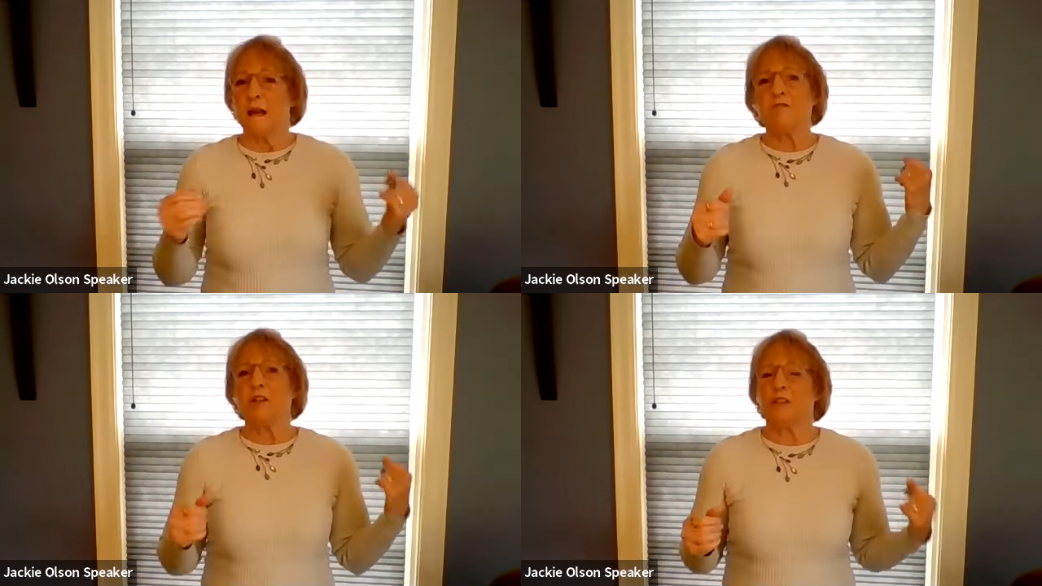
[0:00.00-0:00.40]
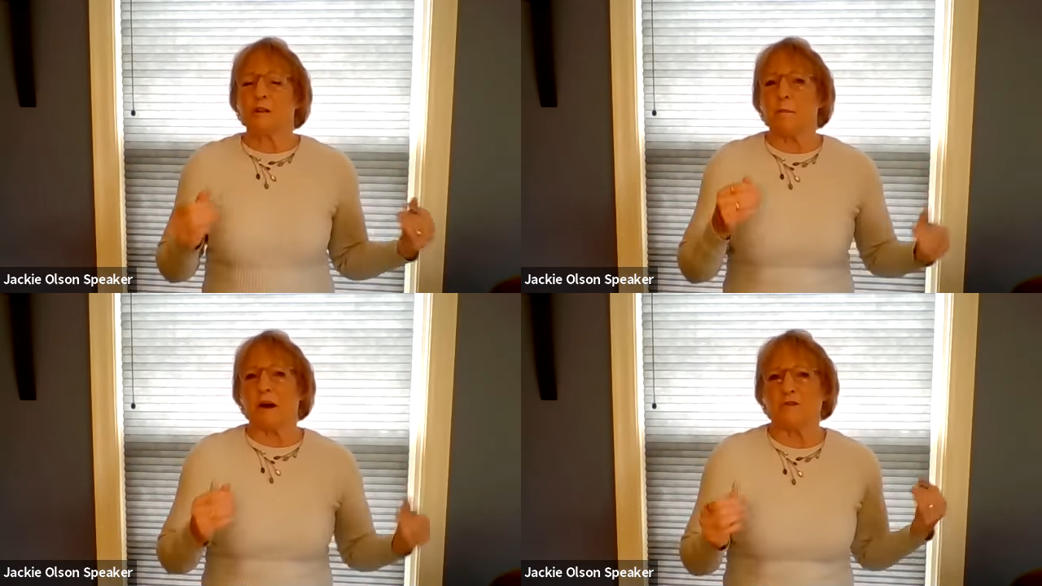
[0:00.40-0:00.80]
Every
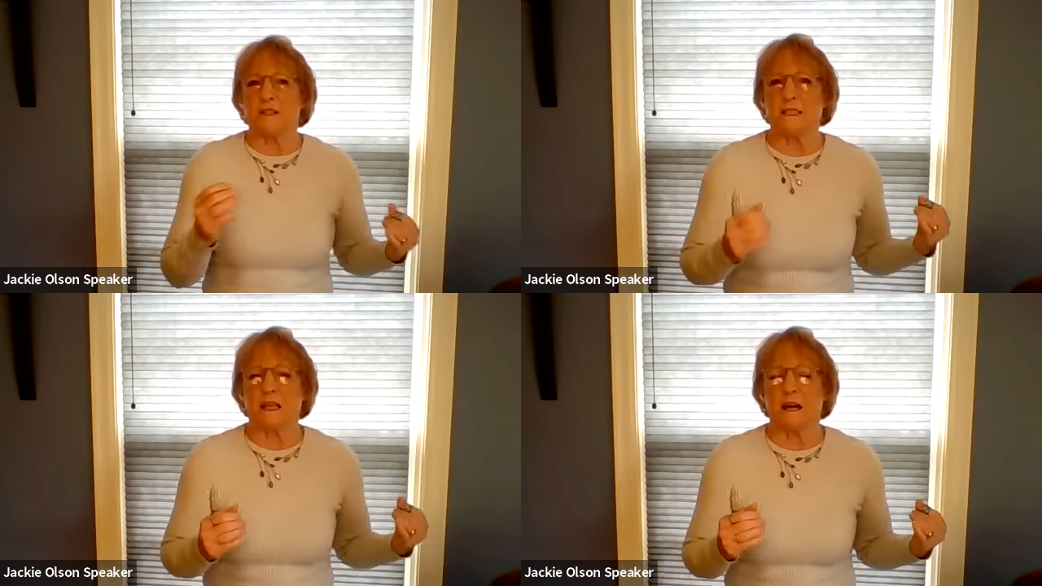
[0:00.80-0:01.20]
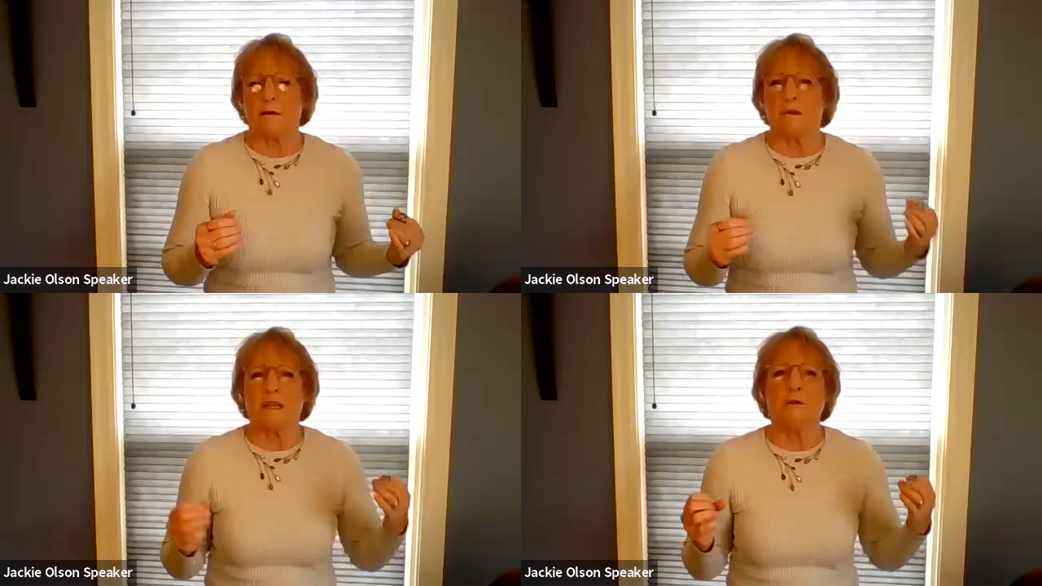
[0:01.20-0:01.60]
year about this
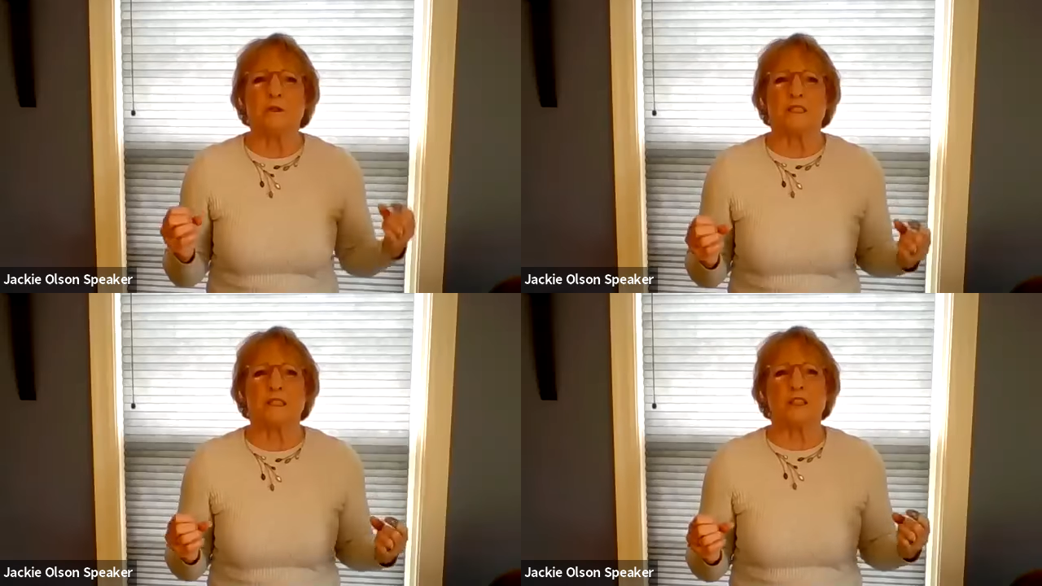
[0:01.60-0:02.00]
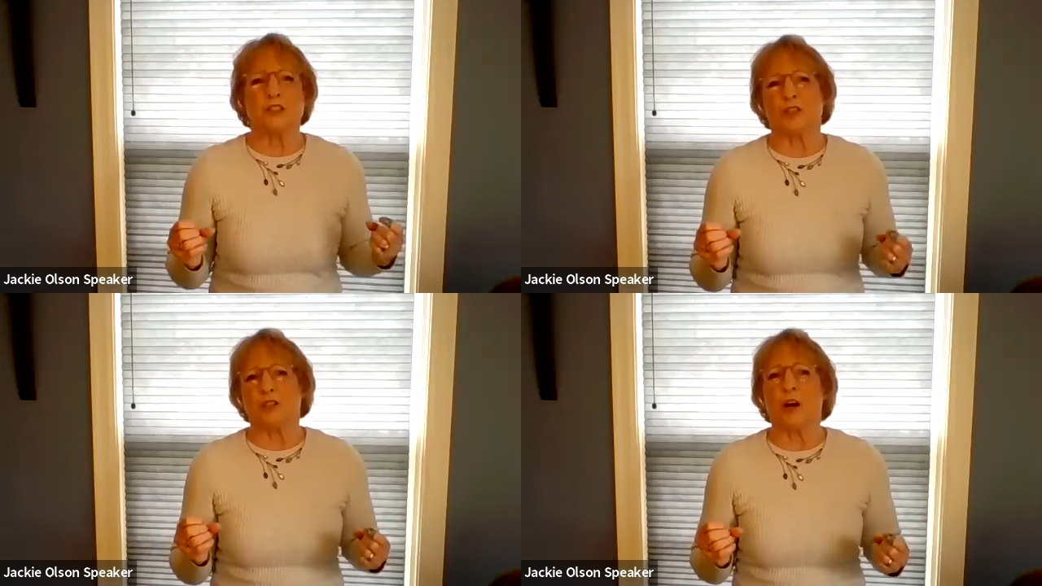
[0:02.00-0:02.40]
time, he would
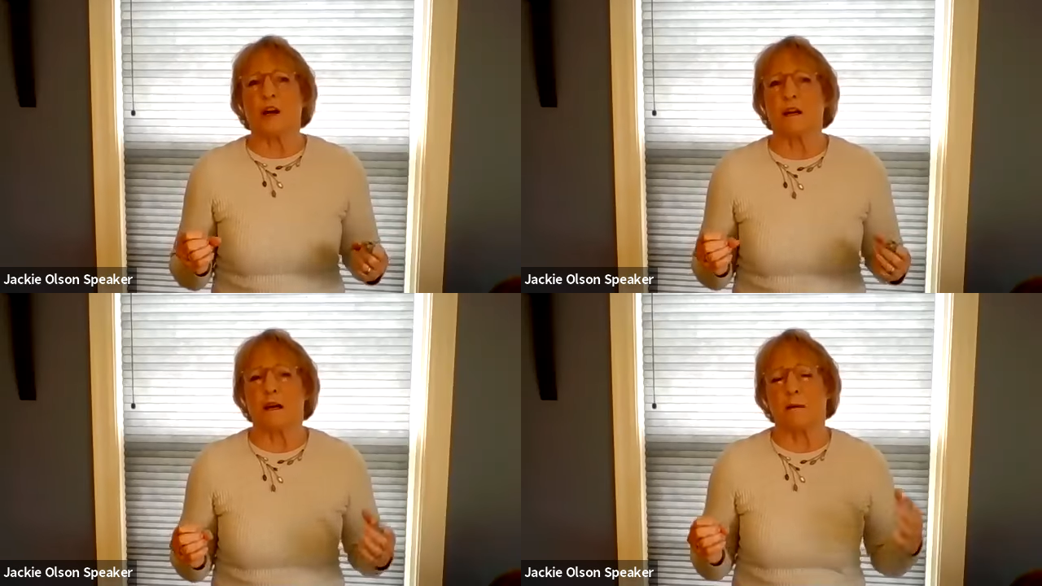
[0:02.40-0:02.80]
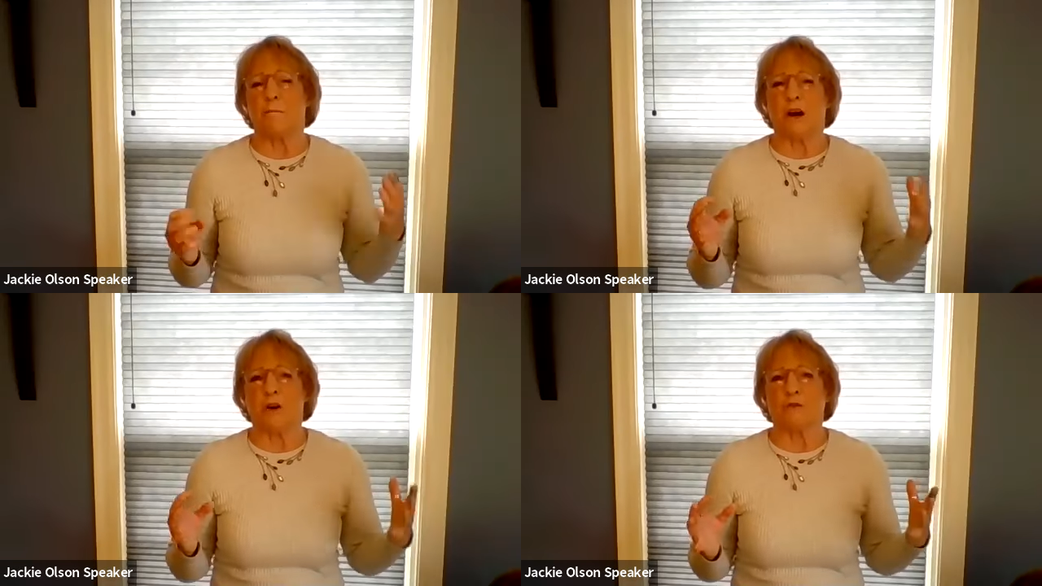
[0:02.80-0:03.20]
start to talk
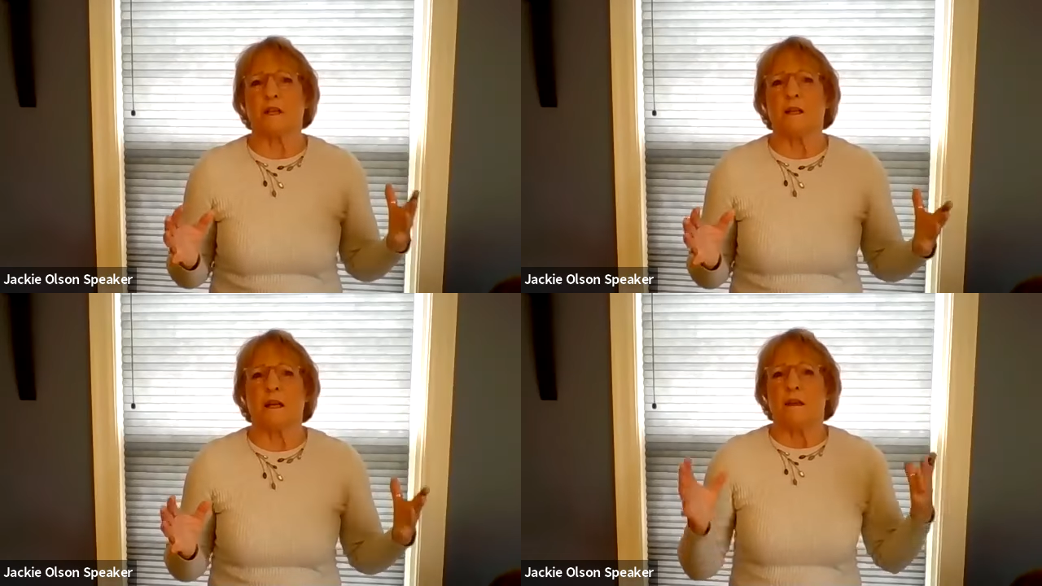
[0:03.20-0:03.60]
about